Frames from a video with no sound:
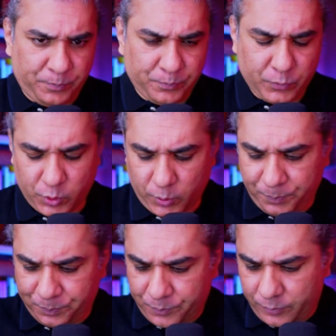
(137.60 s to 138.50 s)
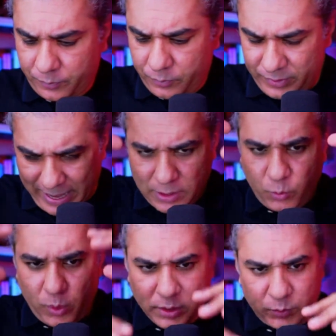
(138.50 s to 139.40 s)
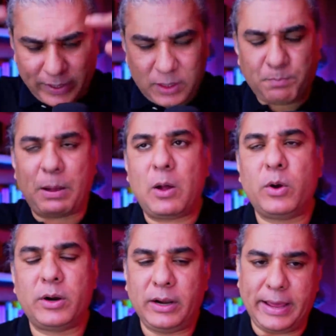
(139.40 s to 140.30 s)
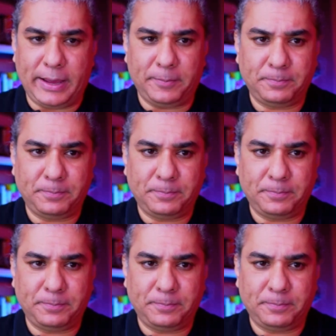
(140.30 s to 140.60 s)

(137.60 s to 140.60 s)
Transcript: So that was where the power lay.